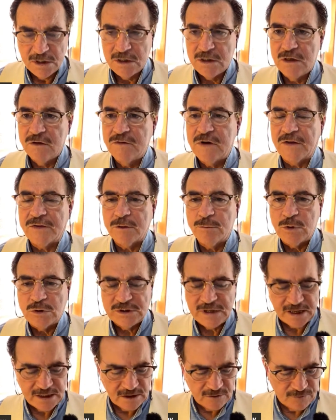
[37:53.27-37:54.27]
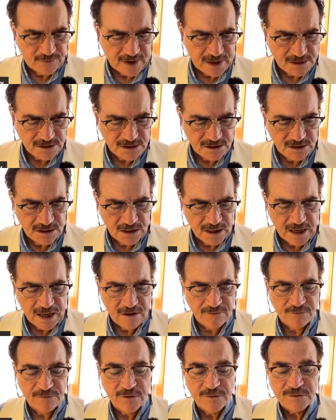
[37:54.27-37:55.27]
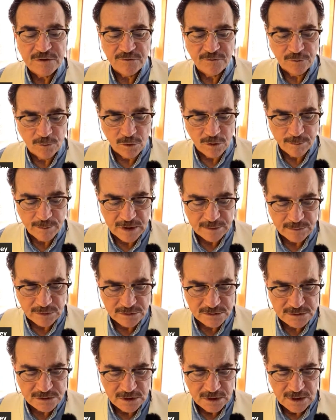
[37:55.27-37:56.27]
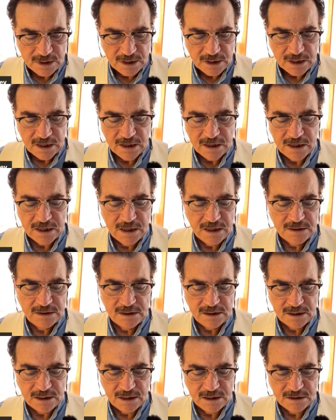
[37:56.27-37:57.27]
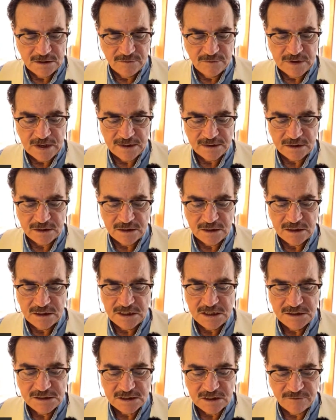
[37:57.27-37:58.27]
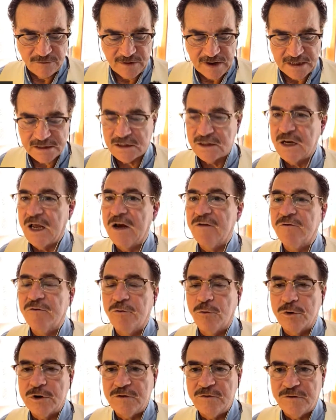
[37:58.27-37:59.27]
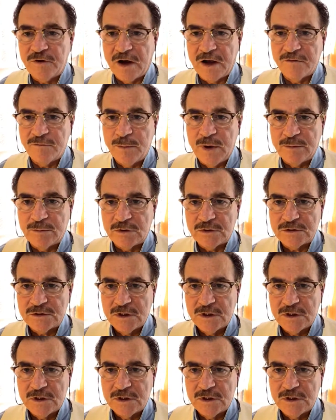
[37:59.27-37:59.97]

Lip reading: You've got the Motegi faction at 54 members, and you've got the Kishida faction at 45 members.